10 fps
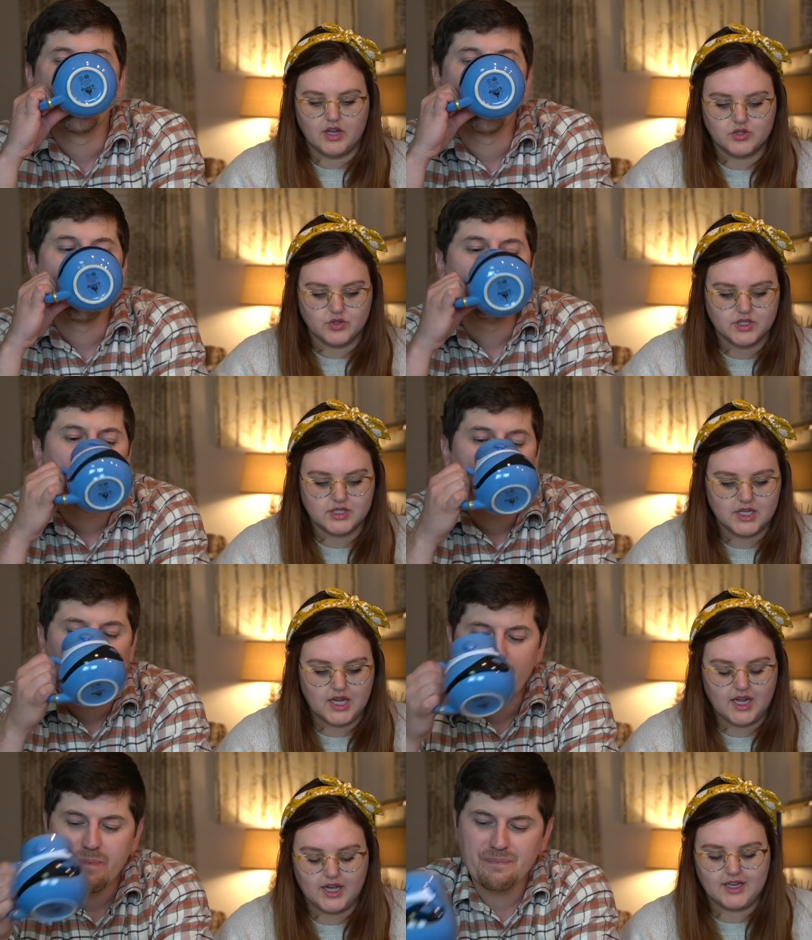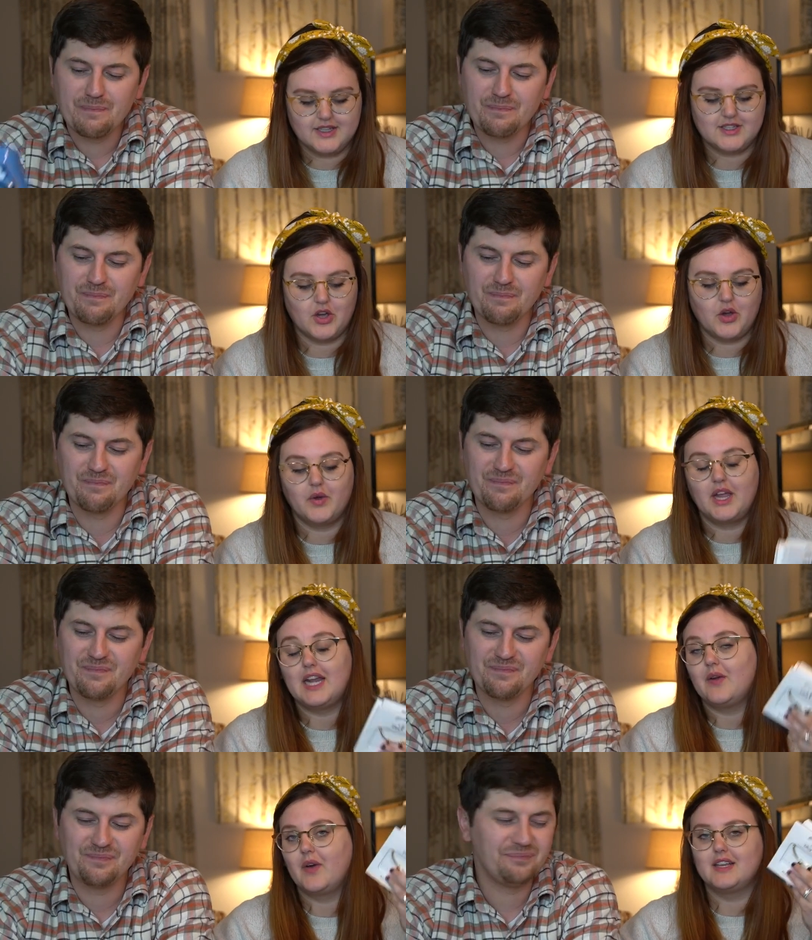Speaker 1: interesting. So
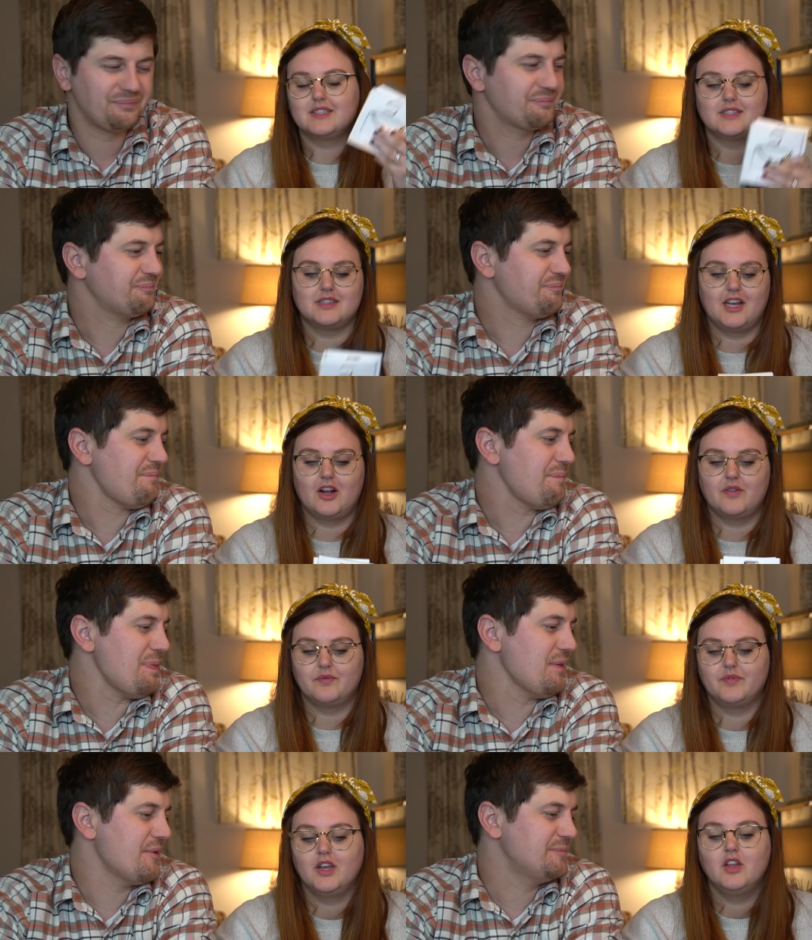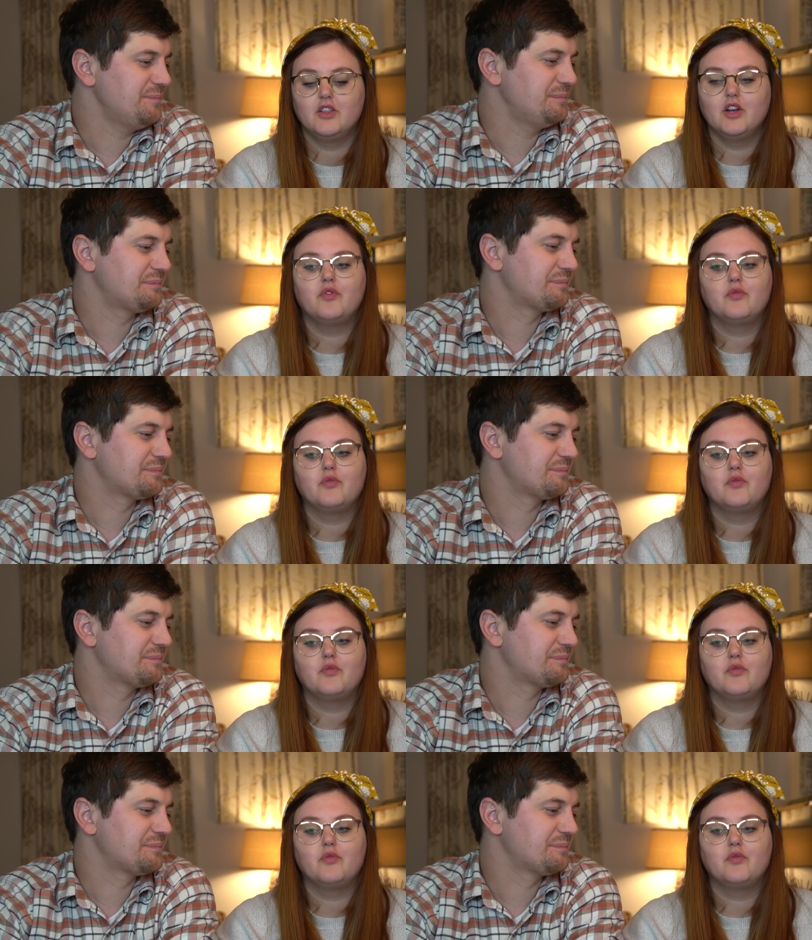anyways, they're they're